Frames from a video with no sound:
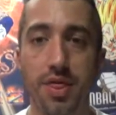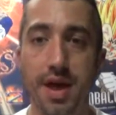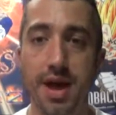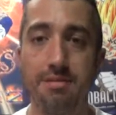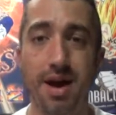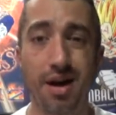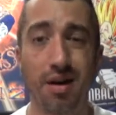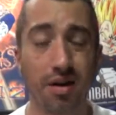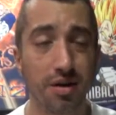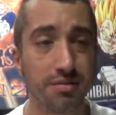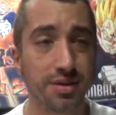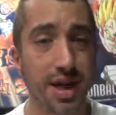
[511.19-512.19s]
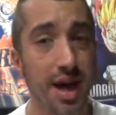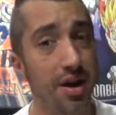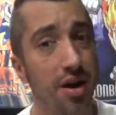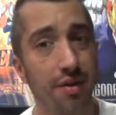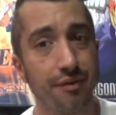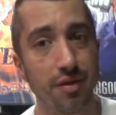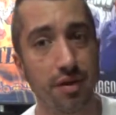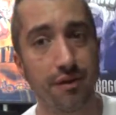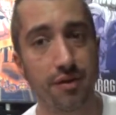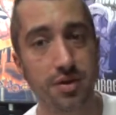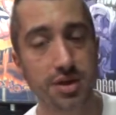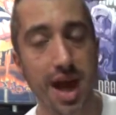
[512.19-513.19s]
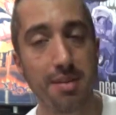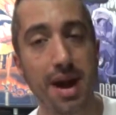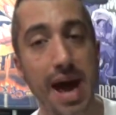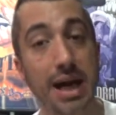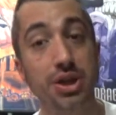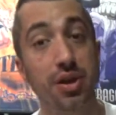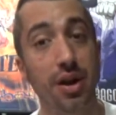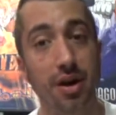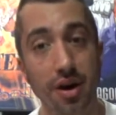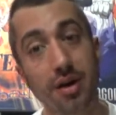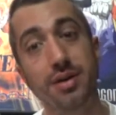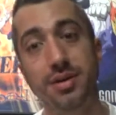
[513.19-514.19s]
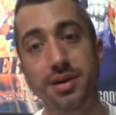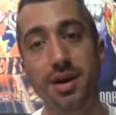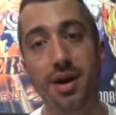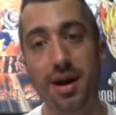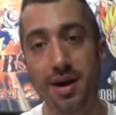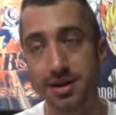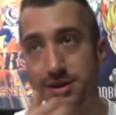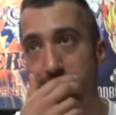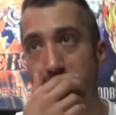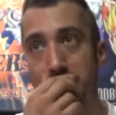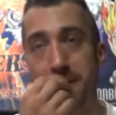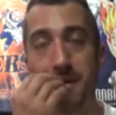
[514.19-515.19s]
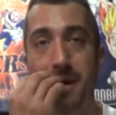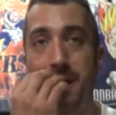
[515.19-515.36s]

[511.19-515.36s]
in my arms that for the first time it actually hurt. So